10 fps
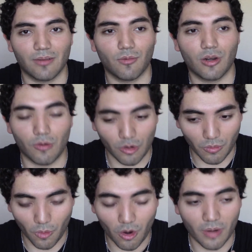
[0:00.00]
I want to know
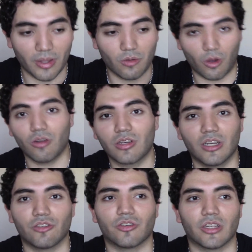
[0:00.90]
more about the Wano
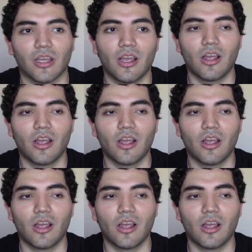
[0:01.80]
Country.